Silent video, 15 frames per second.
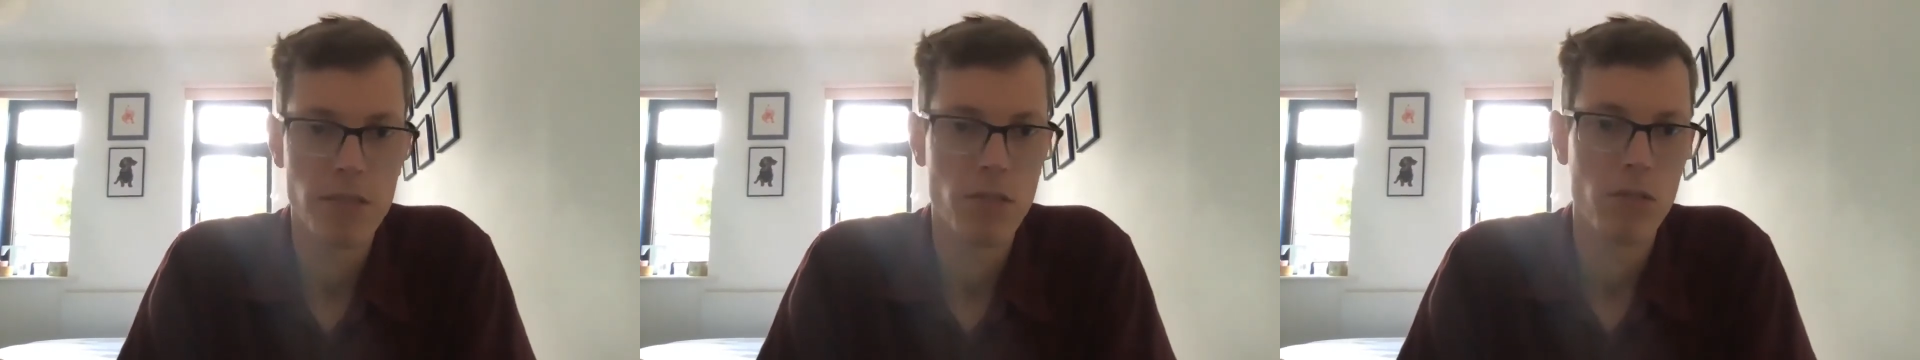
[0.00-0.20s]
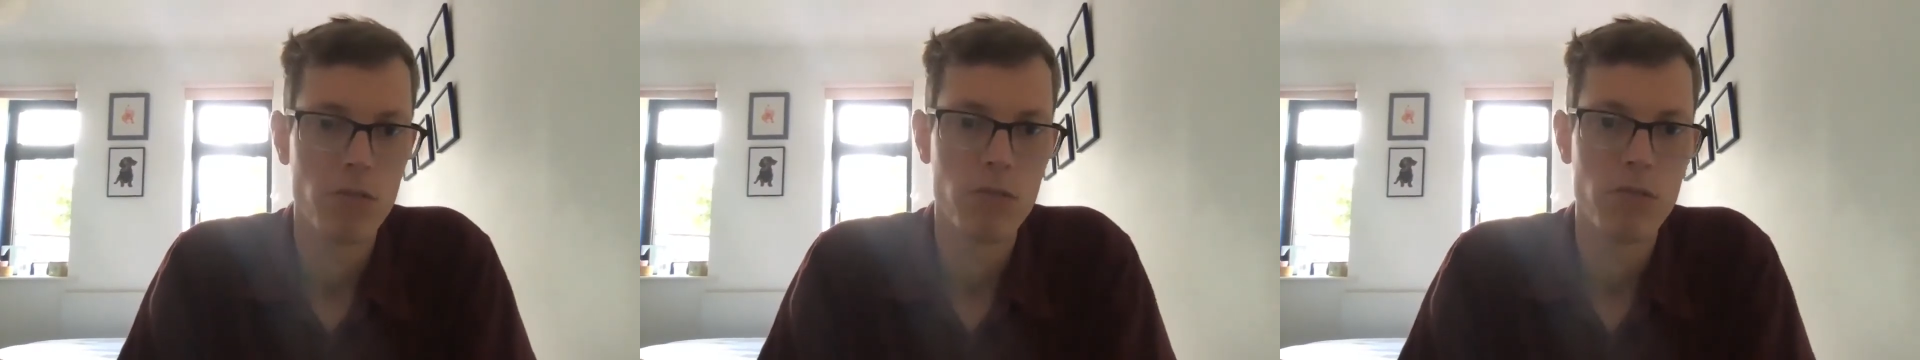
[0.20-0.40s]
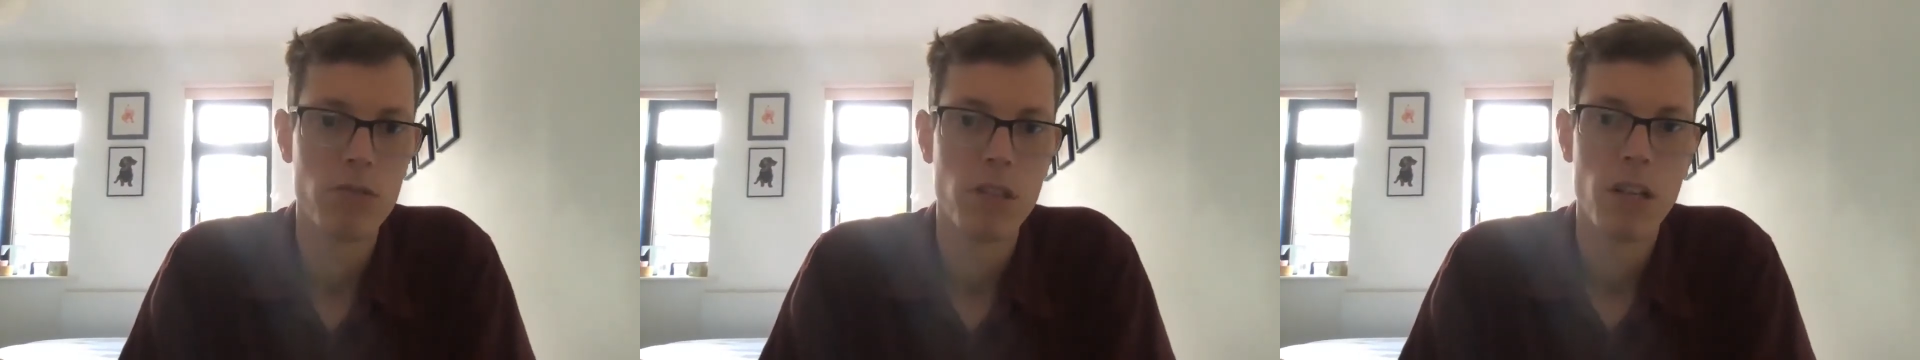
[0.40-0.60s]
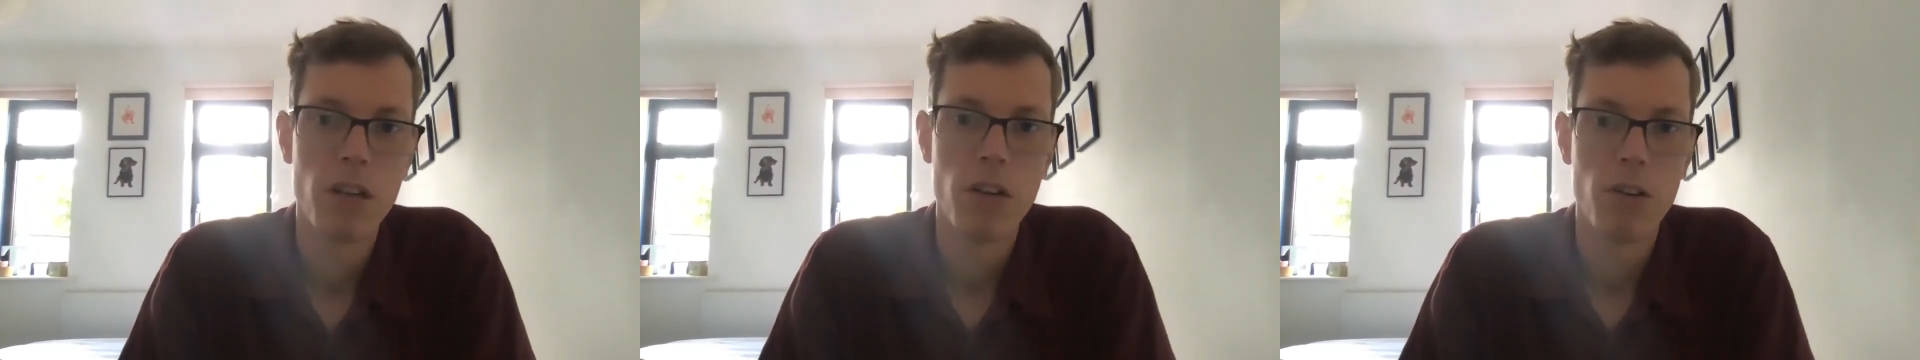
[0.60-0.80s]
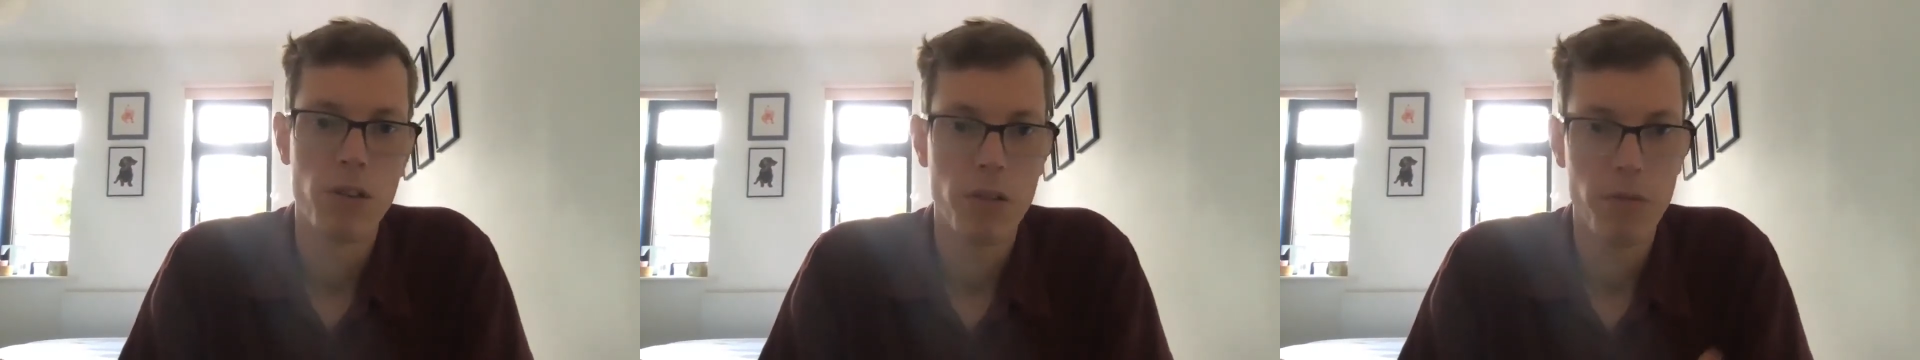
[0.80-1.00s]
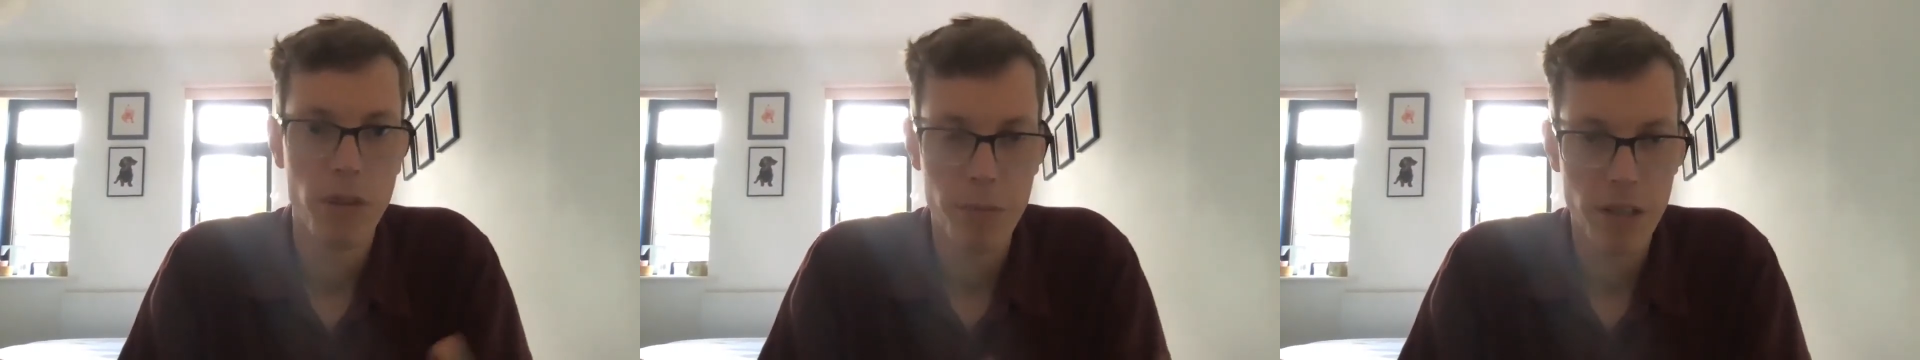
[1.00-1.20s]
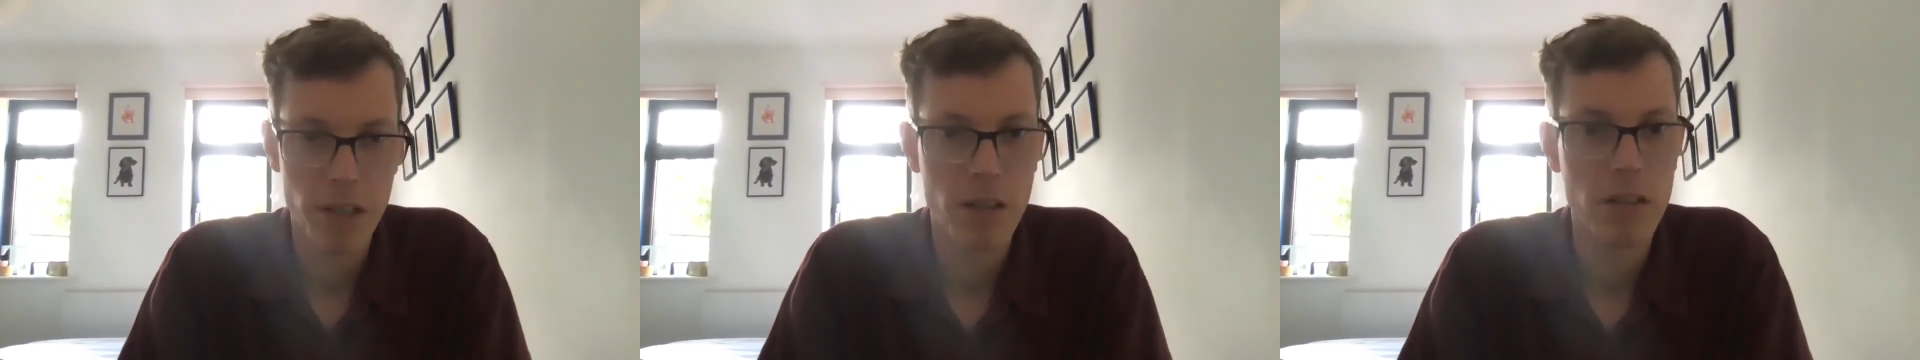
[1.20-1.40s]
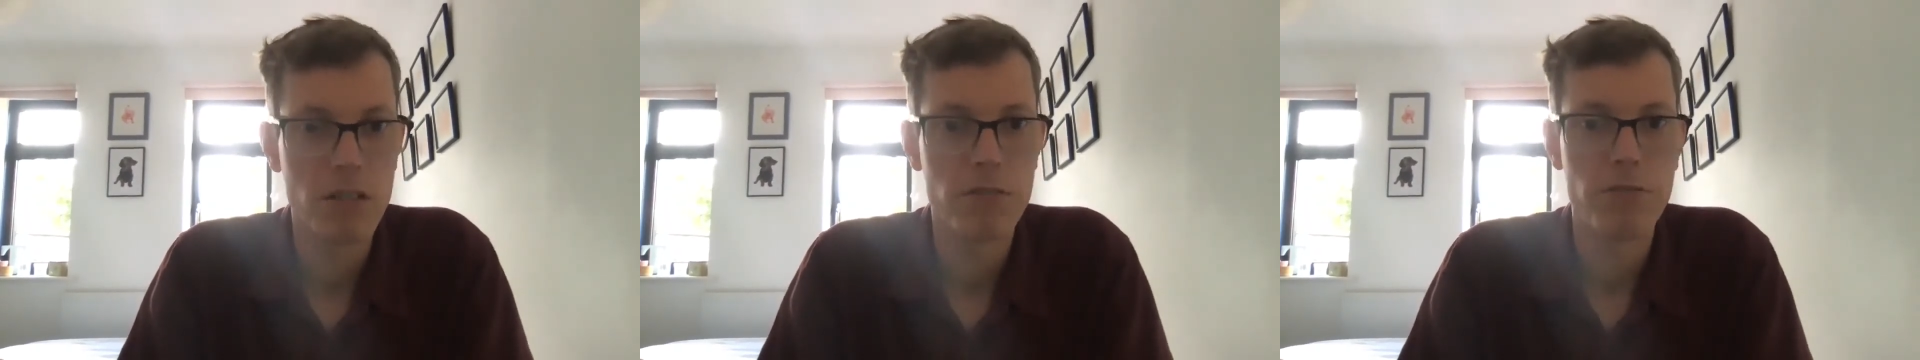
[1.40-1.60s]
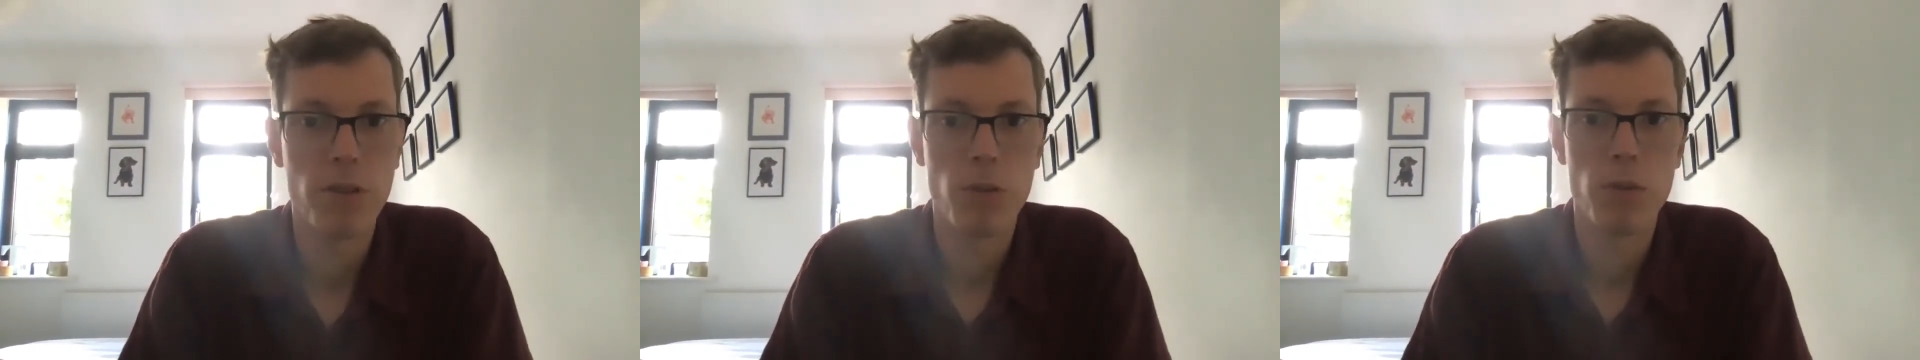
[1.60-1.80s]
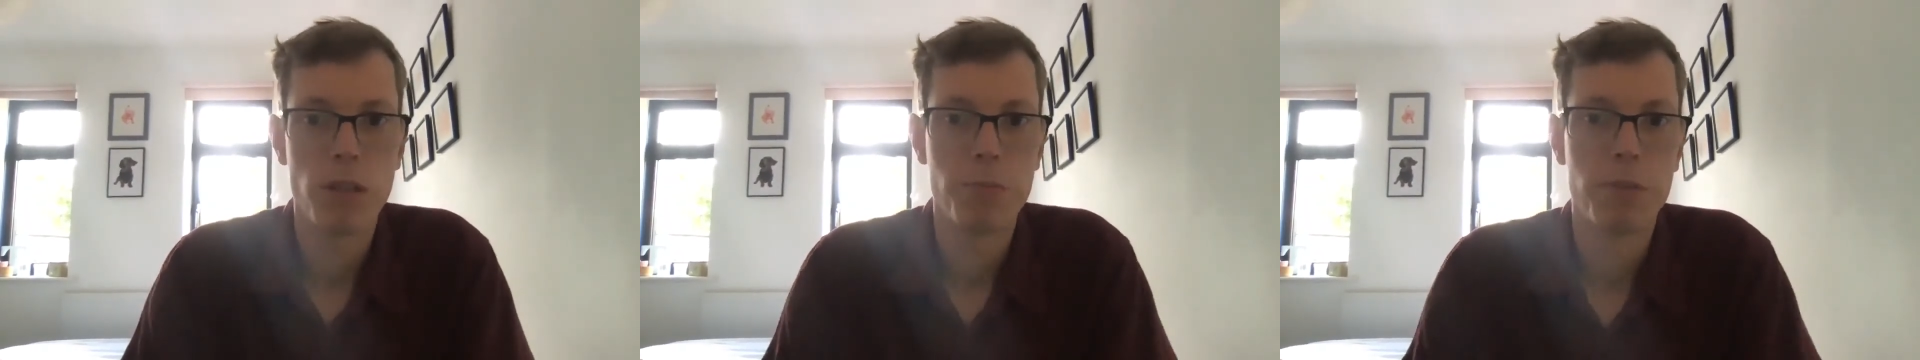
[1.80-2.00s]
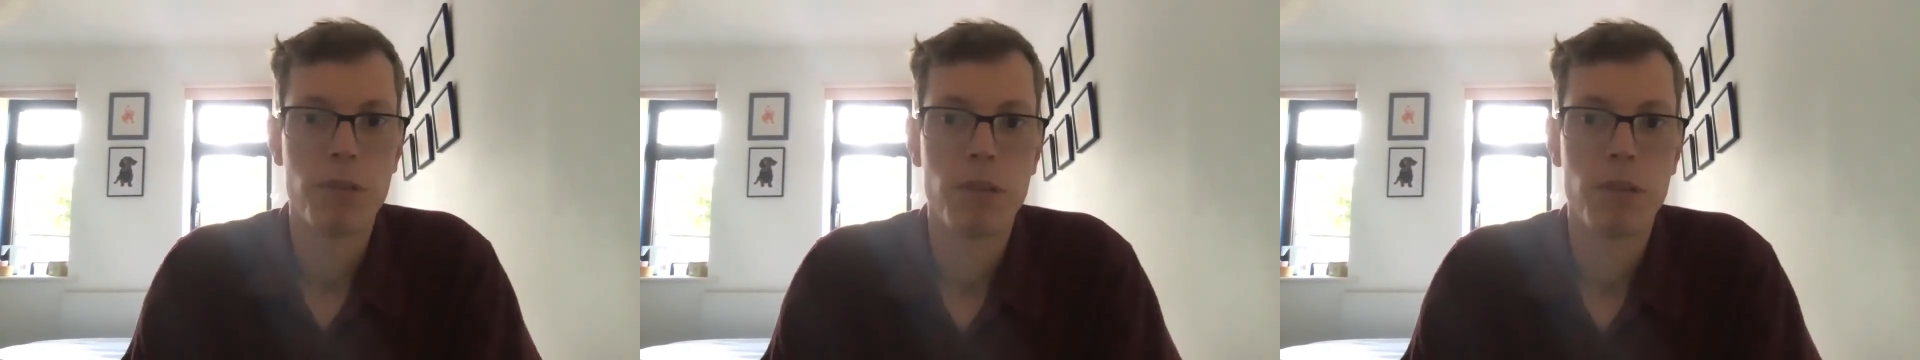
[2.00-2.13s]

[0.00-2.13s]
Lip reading: on a webinar follow-up